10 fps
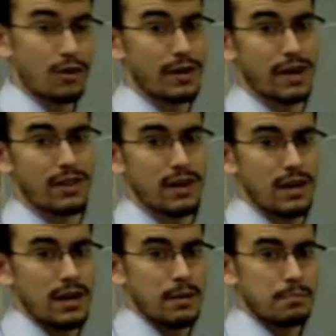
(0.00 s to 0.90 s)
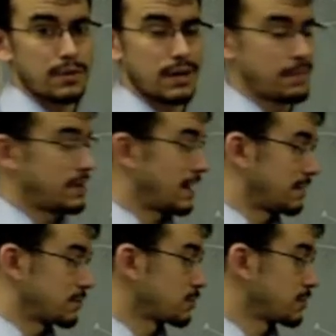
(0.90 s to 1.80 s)
length. But I mean, I've
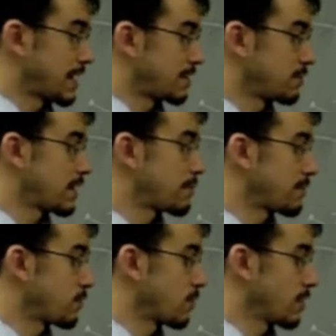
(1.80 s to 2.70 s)
shown you how to do that before.